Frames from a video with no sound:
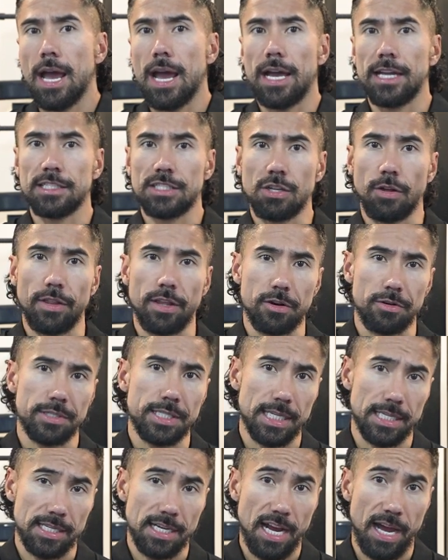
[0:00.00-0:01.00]
and so there was
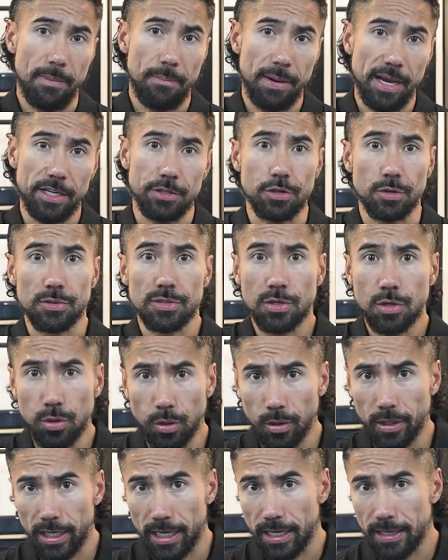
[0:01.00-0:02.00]
this guy bedros
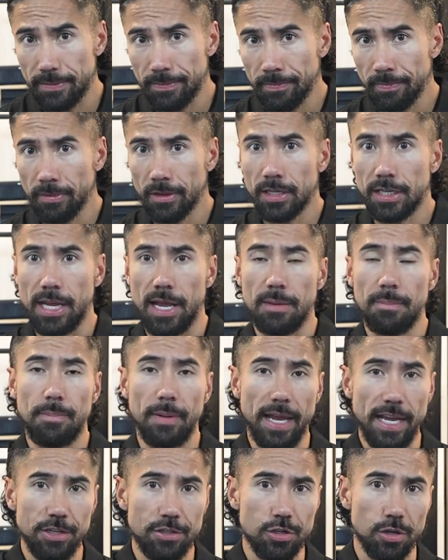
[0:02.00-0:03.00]
Keuilian and
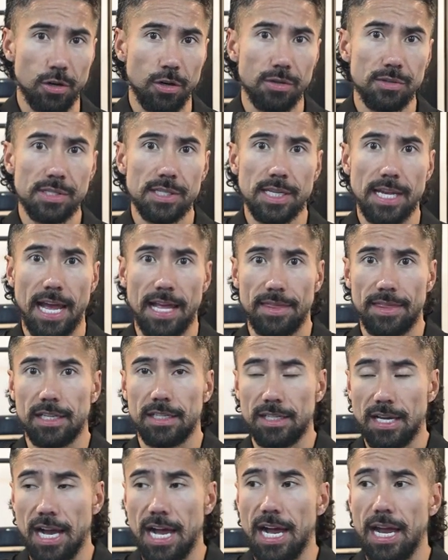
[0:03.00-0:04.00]
bedros at the
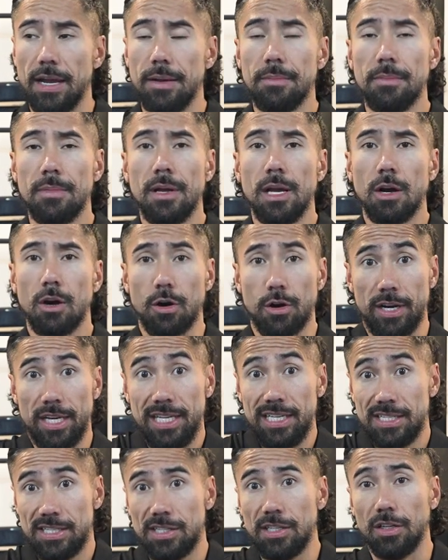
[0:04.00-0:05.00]
time or
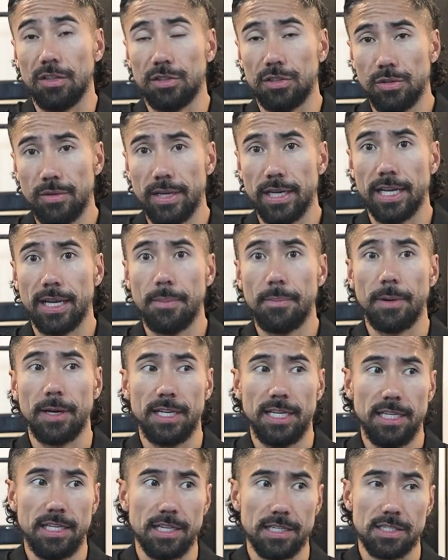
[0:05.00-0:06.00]
he's still doing it but
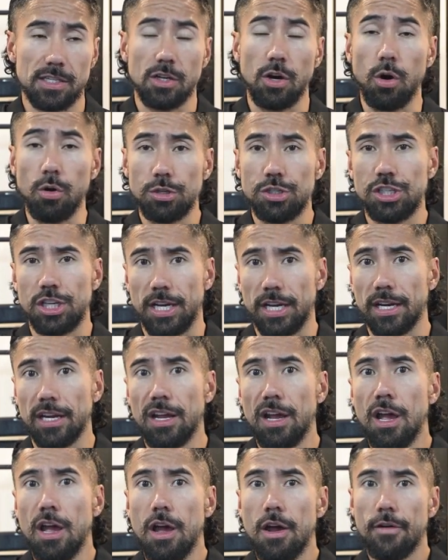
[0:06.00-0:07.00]
he does coaching
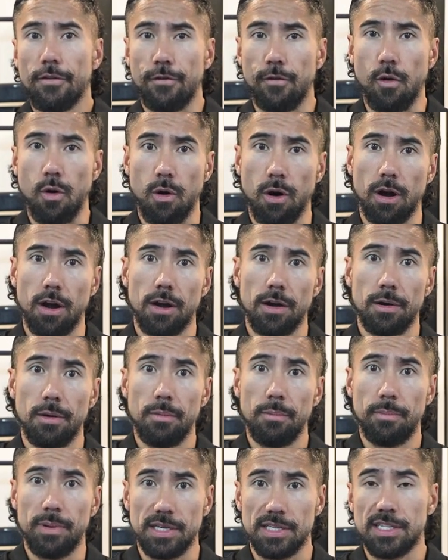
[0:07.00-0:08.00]
for
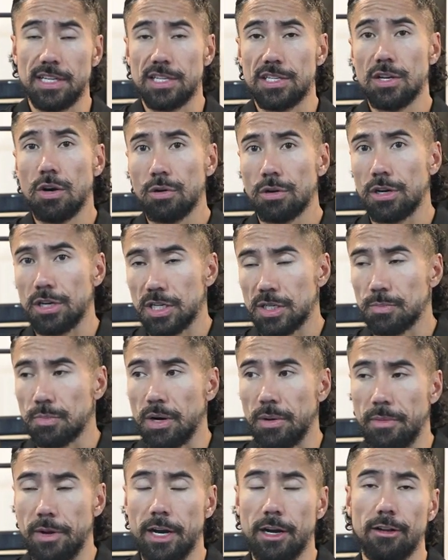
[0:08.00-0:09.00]
business owners
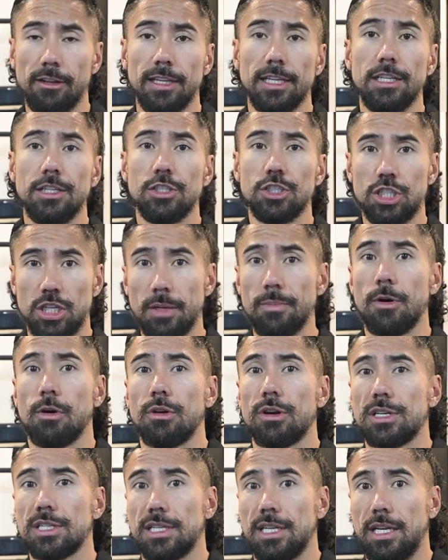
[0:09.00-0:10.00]
primarily gym
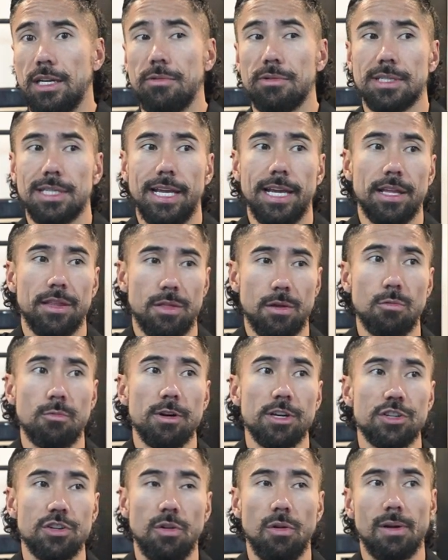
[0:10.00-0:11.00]
owners and he was like the
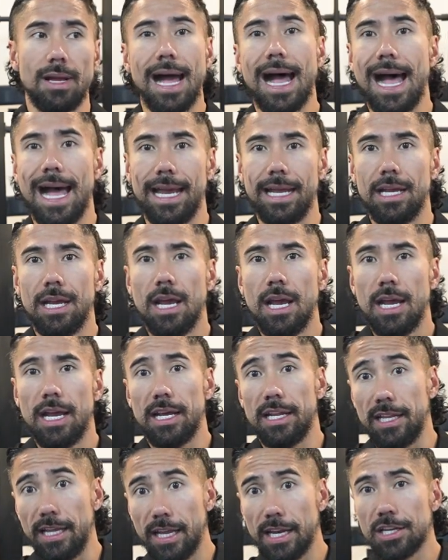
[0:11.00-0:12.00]
original guy
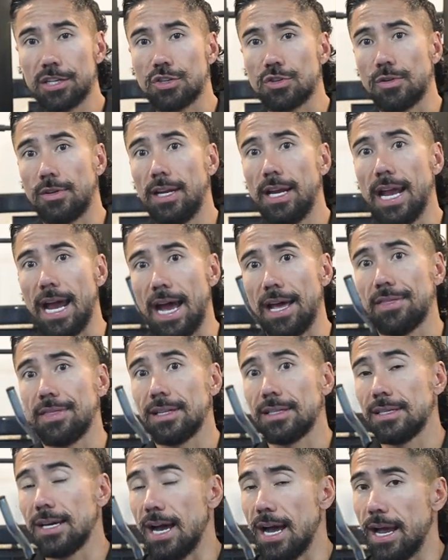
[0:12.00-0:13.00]
in the industry at
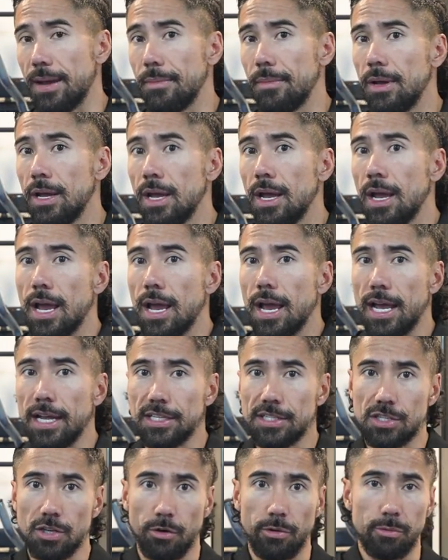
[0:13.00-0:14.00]
the time
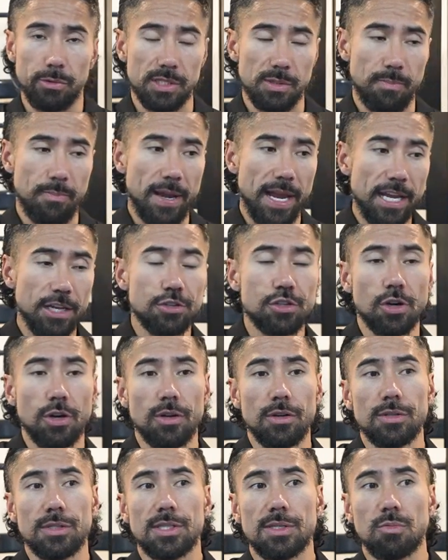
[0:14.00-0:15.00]
and so it was
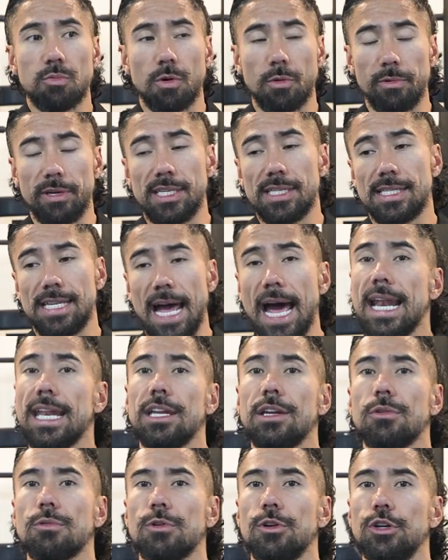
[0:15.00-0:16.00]
Bedros where we sat
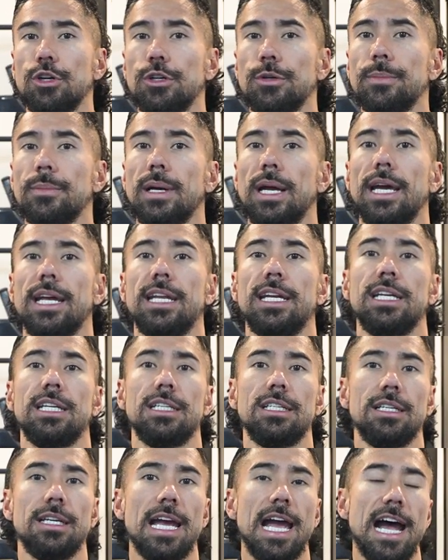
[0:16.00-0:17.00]
in a room and
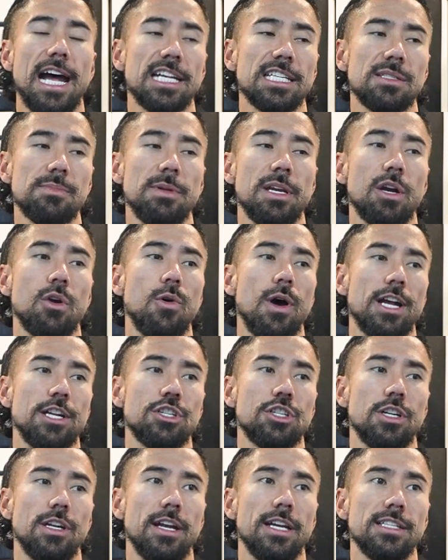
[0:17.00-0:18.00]
he asked me a
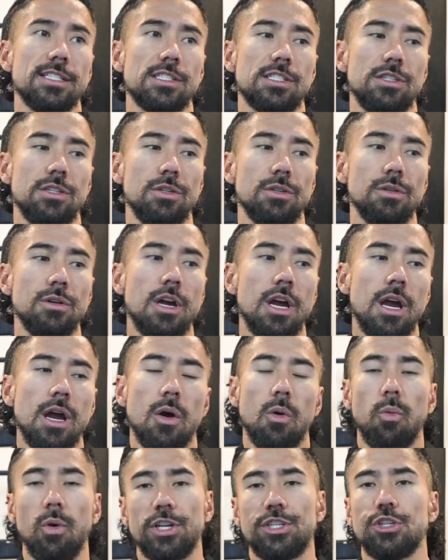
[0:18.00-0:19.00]
question as to
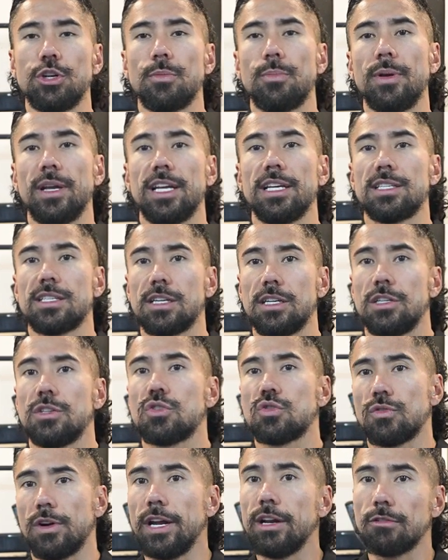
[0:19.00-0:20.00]
what's your biggest
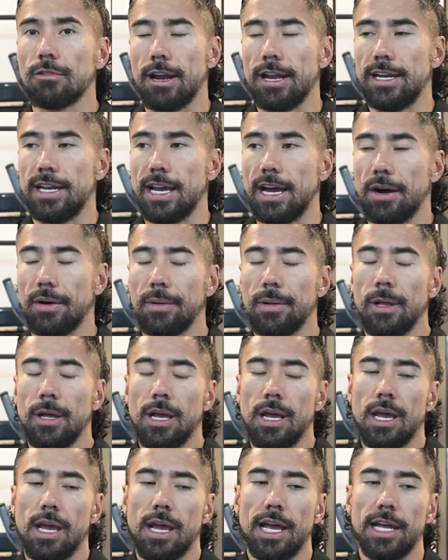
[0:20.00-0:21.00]
constraint right now?
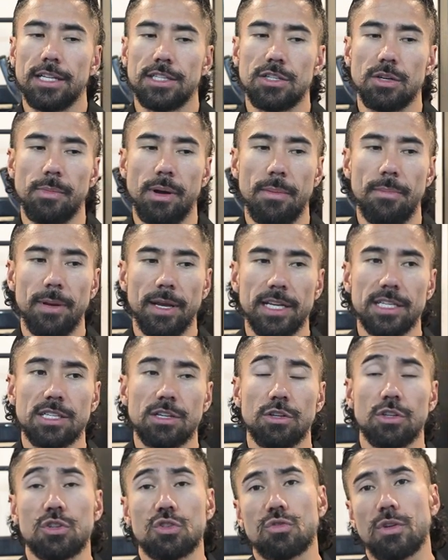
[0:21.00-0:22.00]
And so my biggest
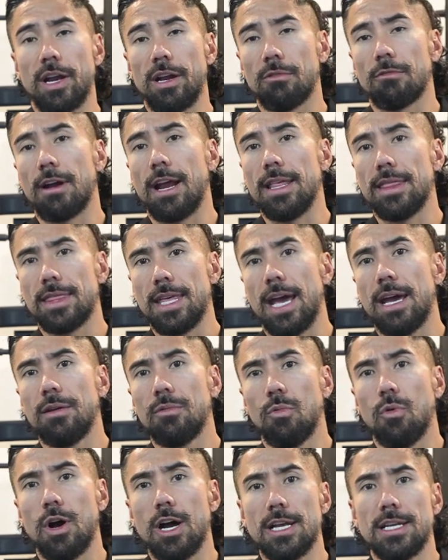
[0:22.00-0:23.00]
constraint right
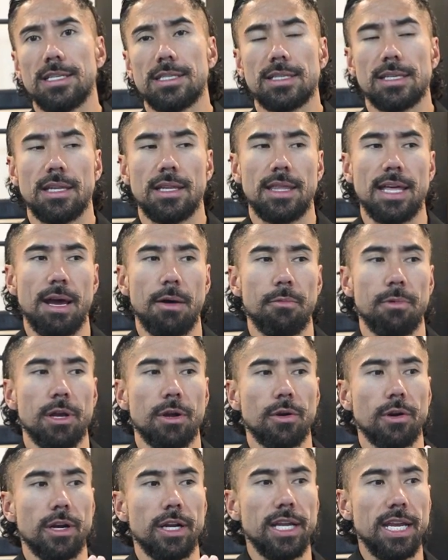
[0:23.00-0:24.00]
then was that we
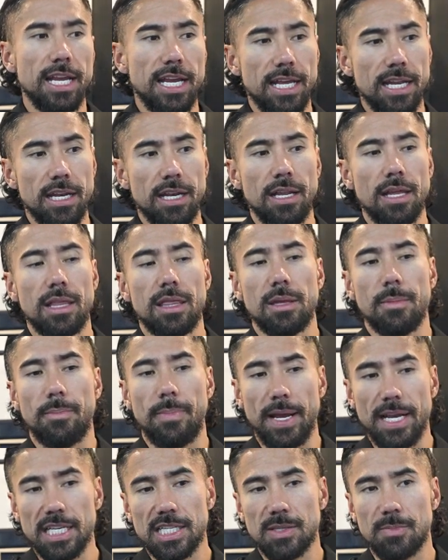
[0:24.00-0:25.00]
were in the
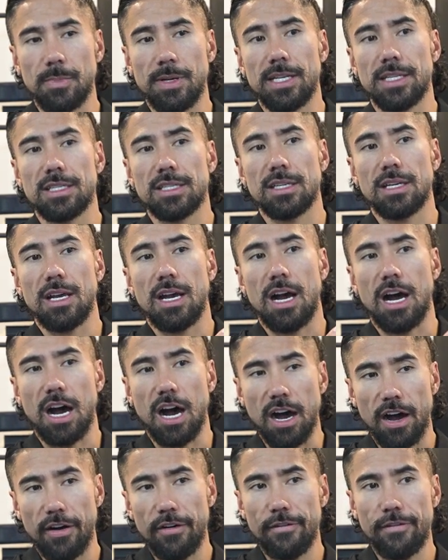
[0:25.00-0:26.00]
basement
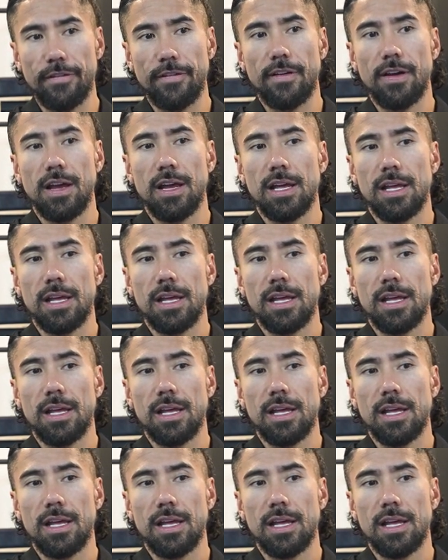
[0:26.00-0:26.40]
of